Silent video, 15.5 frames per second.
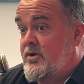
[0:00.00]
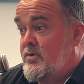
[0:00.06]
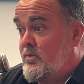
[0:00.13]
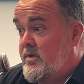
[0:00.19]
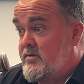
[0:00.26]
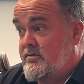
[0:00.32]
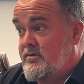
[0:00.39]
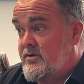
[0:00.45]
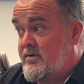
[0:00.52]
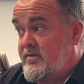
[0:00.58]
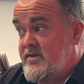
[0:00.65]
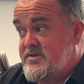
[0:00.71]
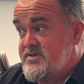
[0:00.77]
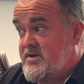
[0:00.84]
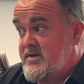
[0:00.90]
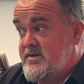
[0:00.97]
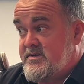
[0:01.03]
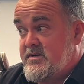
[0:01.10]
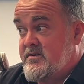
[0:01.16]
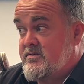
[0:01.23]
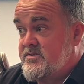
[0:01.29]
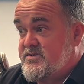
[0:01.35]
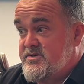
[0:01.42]
whether or not this
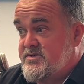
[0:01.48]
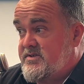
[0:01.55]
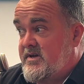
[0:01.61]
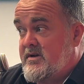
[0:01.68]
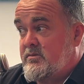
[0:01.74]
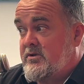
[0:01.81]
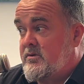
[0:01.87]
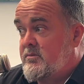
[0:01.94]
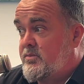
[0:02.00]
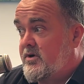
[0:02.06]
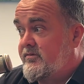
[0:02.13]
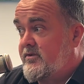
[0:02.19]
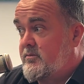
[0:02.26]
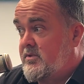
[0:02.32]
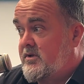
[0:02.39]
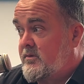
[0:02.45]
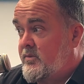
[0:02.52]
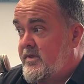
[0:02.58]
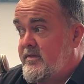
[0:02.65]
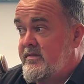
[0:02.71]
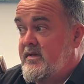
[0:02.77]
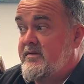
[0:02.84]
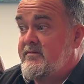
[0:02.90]
idea is sustainable and profitable and
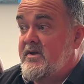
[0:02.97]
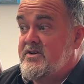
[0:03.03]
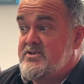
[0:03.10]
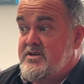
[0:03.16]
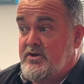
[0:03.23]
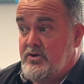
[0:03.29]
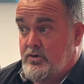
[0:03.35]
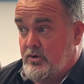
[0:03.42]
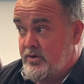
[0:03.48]
whether they've actually got a